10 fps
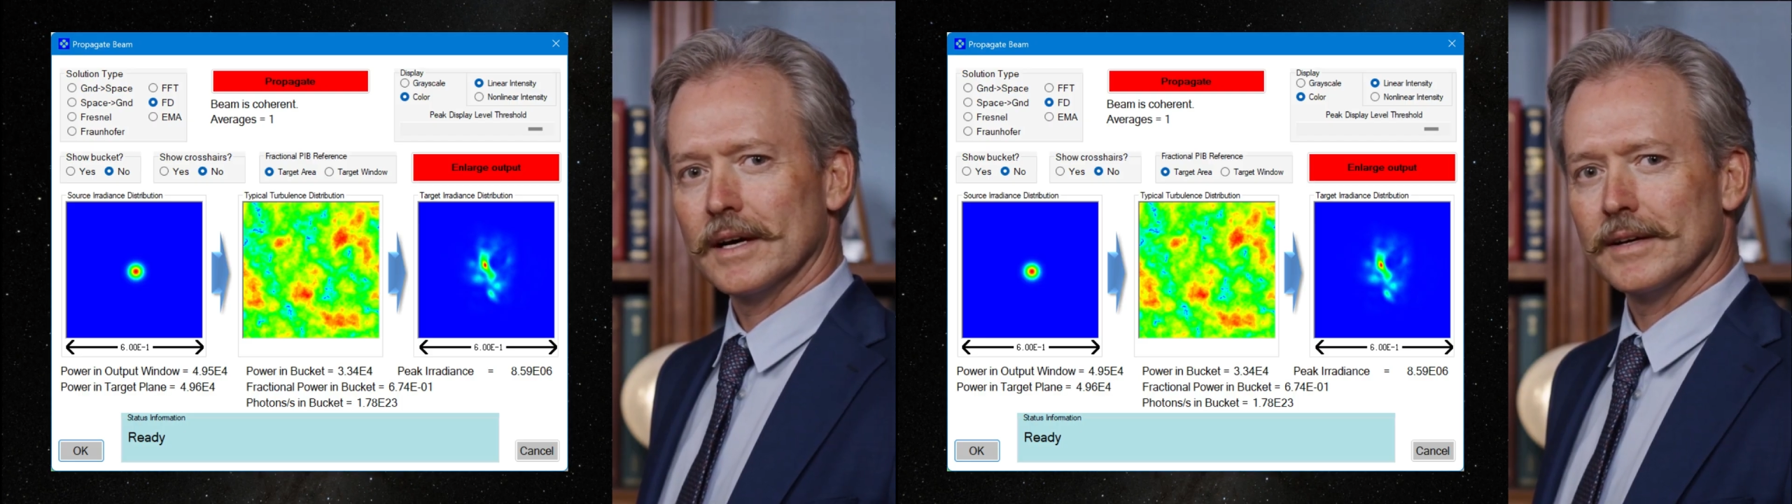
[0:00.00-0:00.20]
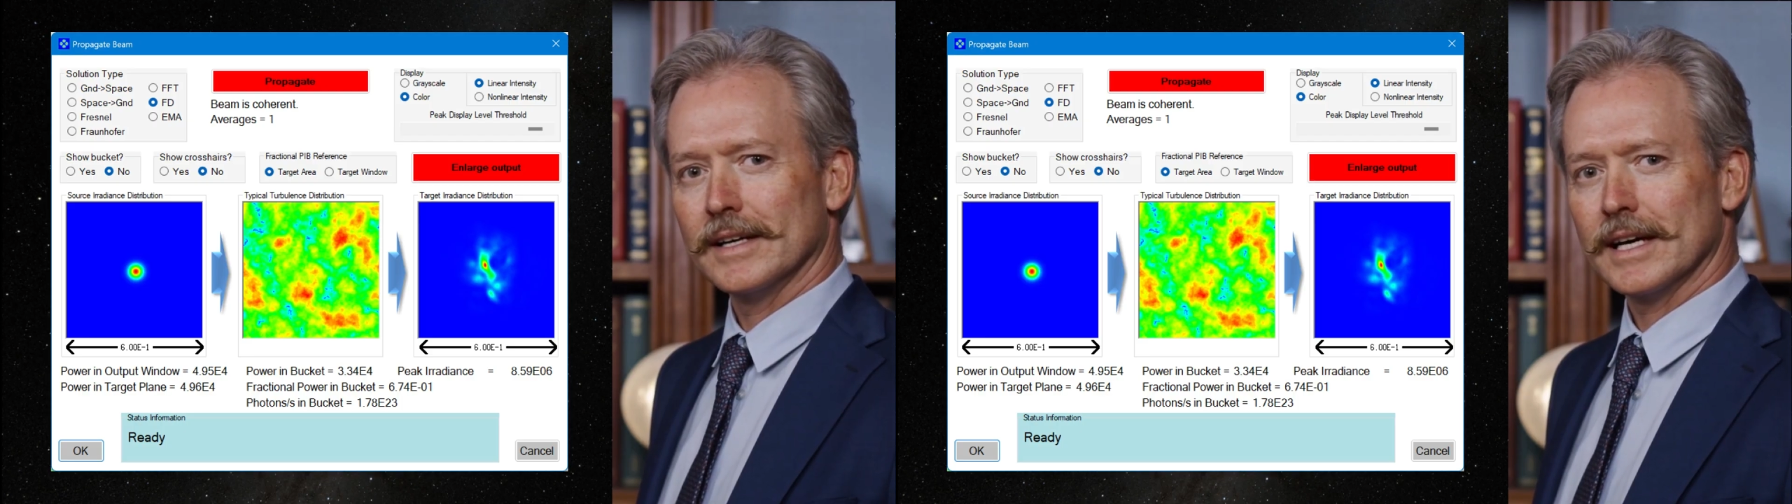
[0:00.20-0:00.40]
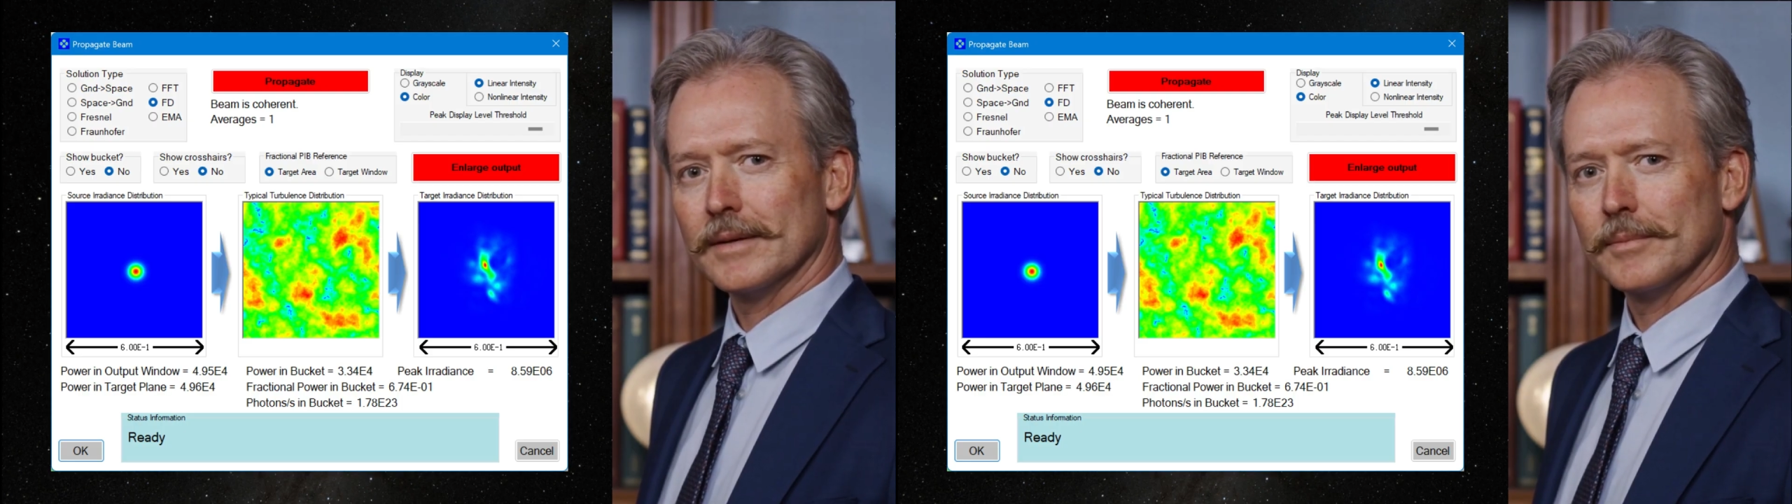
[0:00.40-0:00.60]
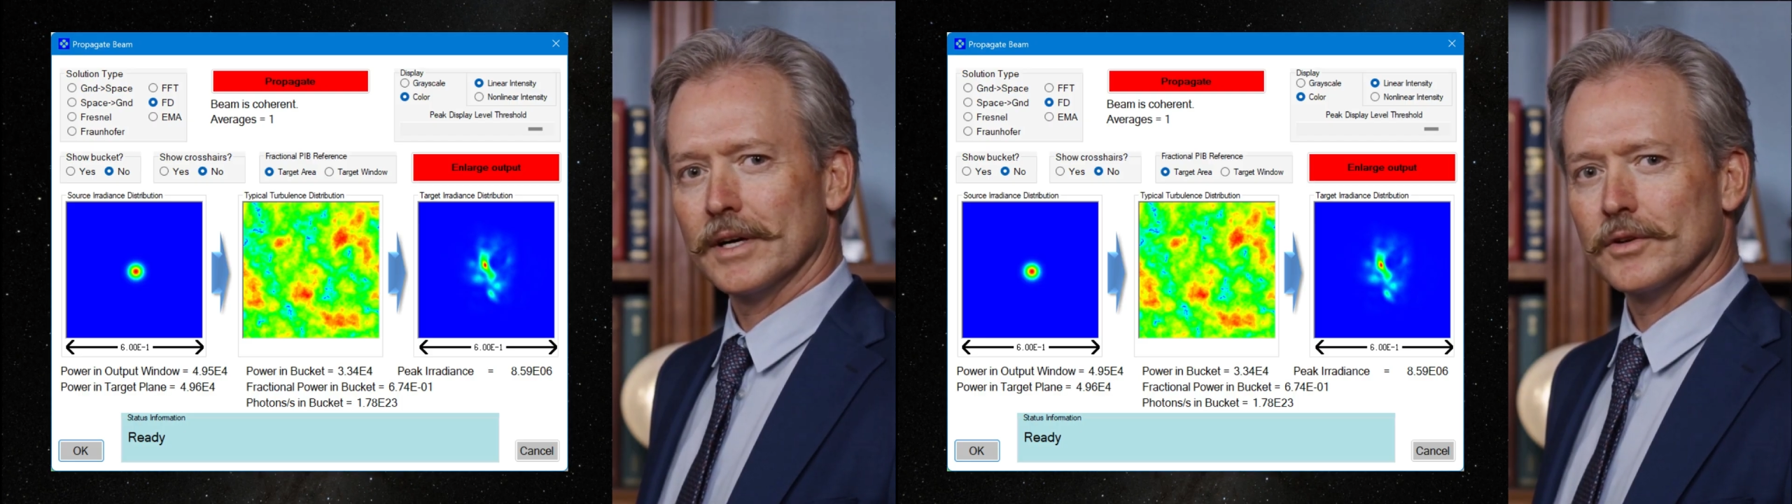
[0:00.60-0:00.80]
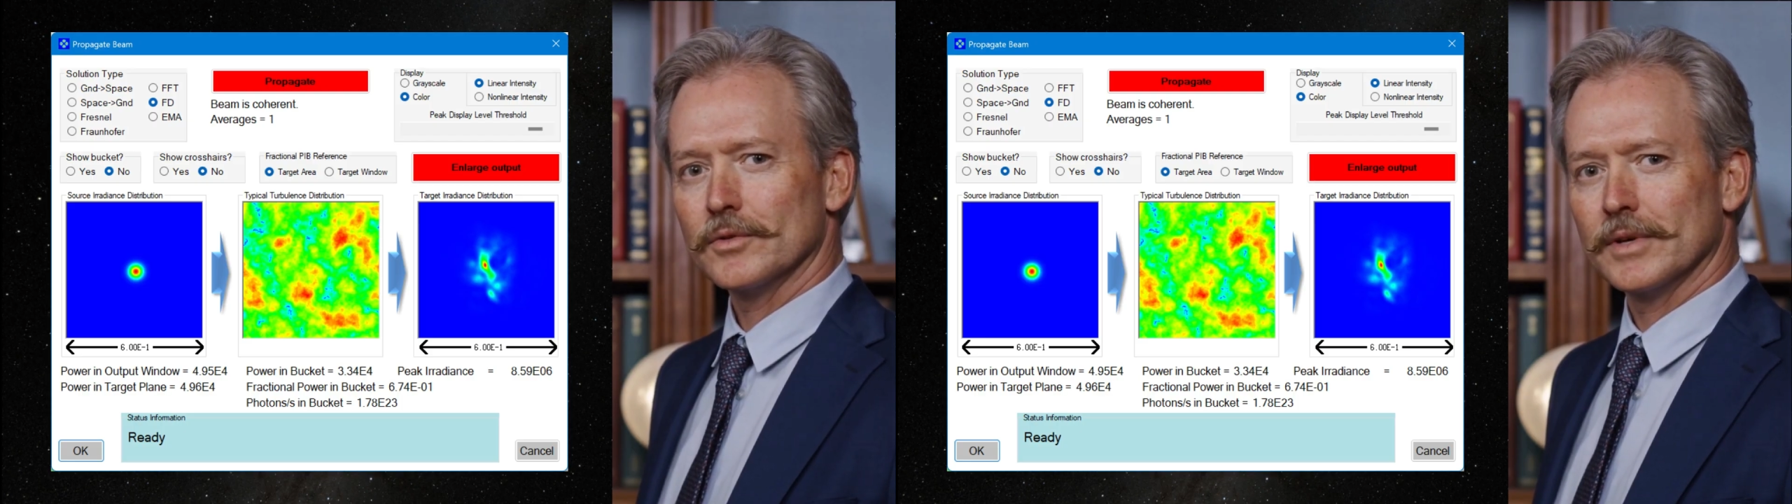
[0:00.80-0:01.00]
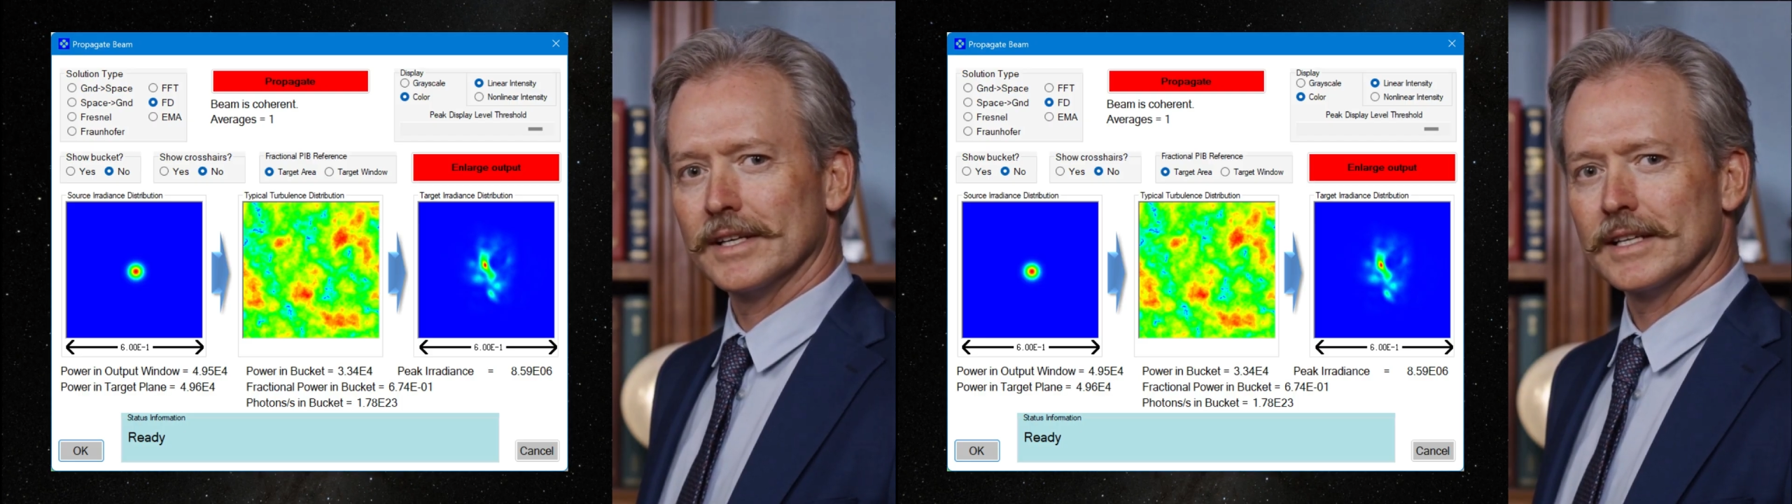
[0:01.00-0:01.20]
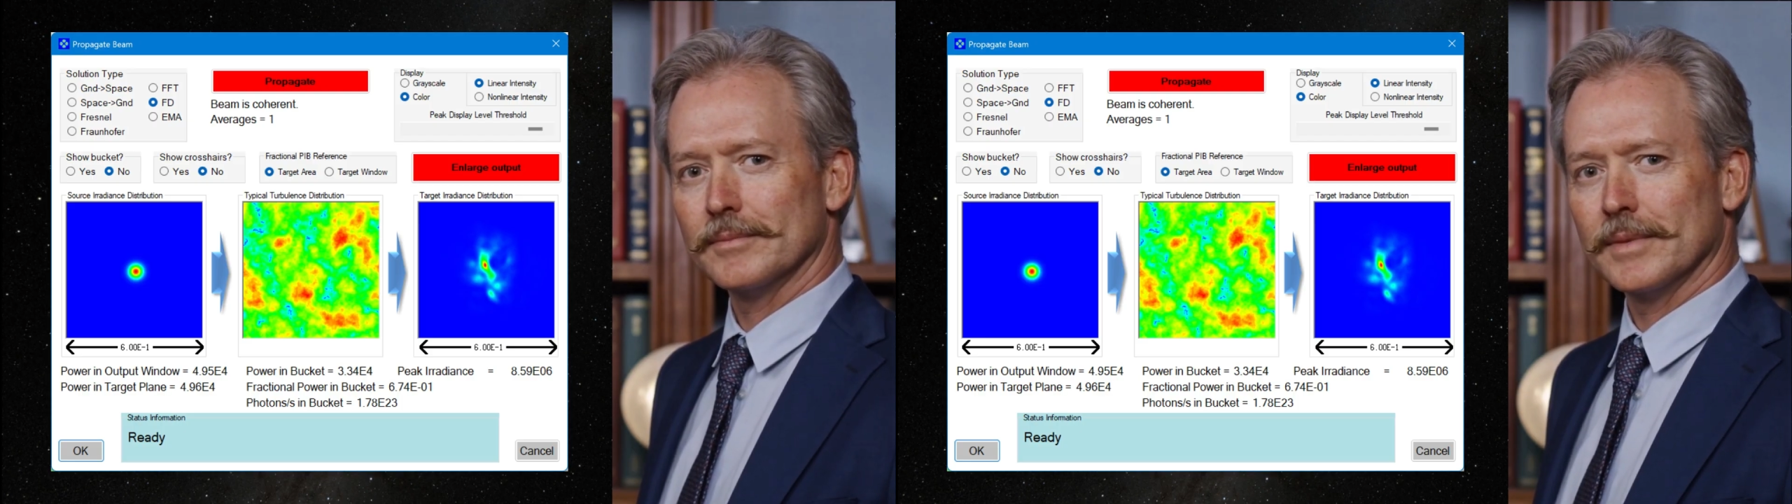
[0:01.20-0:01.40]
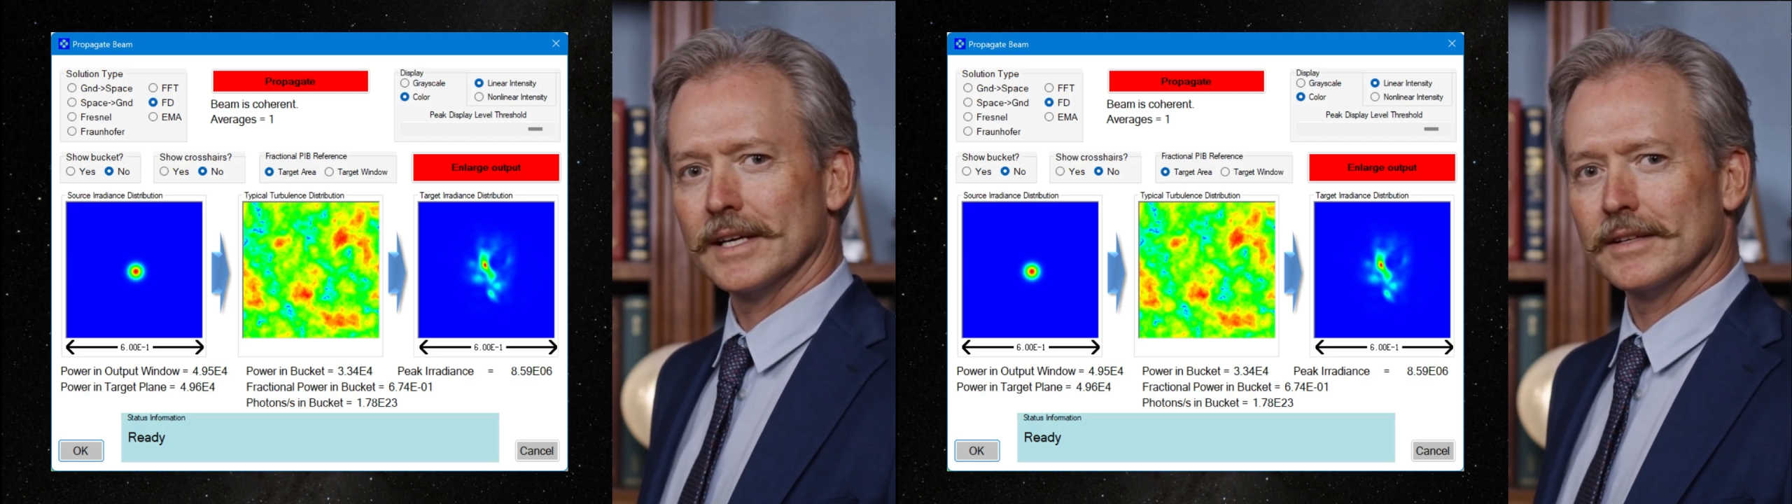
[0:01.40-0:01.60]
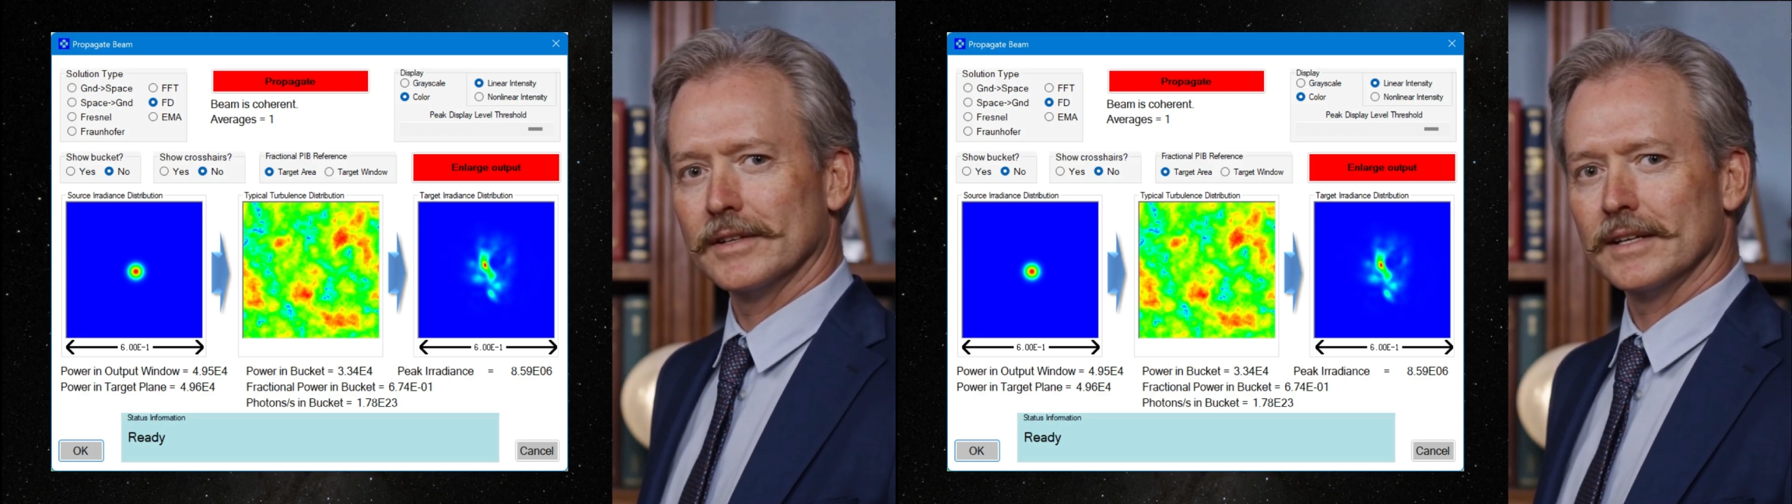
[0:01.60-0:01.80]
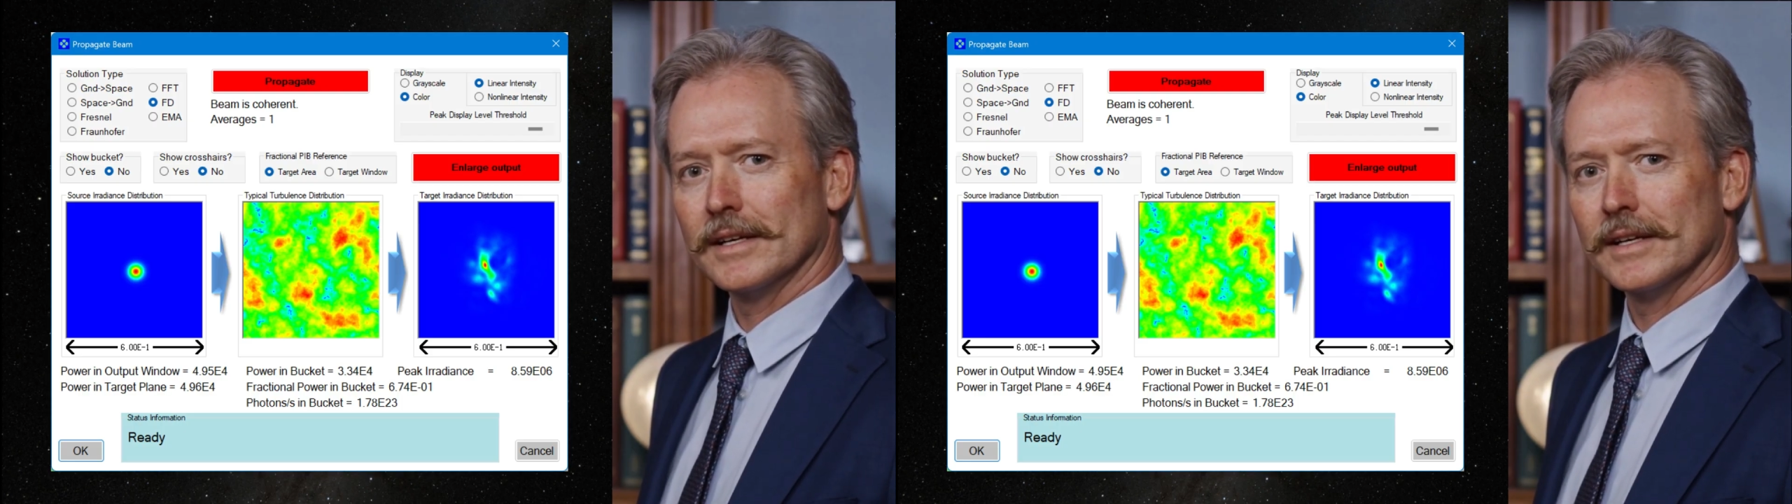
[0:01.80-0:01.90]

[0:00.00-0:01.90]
10 microradian bend